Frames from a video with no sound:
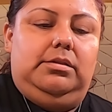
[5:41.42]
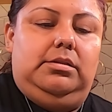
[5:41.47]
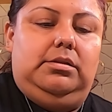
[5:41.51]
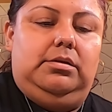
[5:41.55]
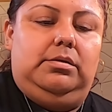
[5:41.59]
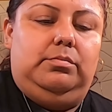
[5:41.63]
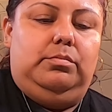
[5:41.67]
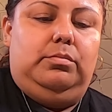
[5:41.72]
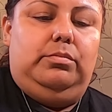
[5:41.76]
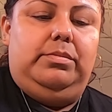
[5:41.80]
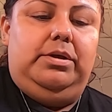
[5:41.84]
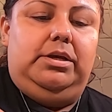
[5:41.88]

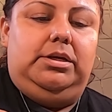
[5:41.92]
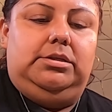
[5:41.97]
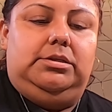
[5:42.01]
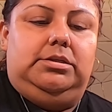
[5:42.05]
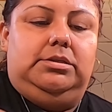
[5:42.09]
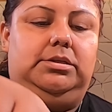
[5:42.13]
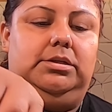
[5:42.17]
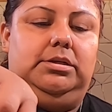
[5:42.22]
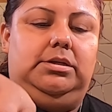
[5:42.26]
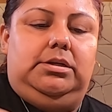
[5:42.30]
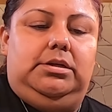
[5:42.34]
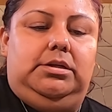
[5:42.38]
and
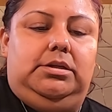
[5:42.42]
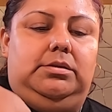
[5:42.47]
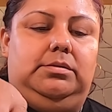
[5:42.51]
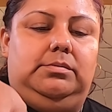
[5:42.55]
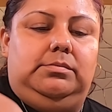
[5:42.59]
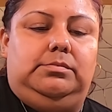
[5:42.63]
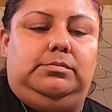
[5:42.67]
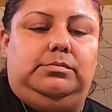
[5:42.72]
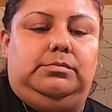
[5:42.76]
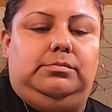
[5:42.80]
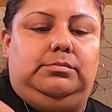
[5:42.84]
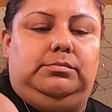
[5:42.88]
mix it.
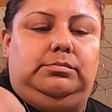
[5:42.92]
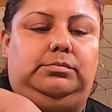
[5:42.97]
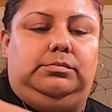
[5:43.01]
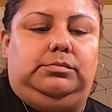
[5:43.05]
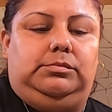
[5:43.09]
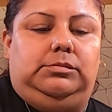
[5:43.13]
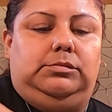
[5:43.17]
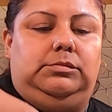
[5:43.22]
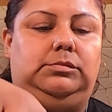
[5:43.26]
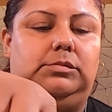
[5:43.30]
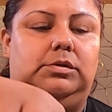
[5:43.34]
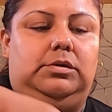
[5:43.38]

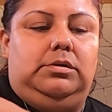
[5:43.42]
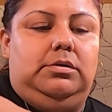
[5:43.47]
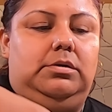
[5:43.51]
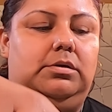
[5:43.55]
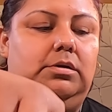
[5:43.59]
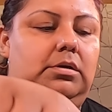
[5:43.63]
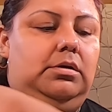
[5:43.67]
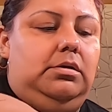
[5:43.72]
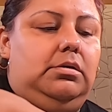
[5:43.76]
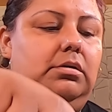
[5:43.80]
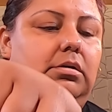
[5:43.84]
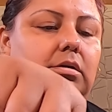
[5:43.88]

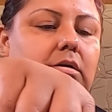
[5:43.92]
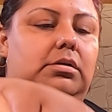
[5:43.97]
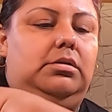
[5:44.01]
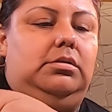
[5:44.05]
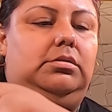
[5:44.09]
Oh,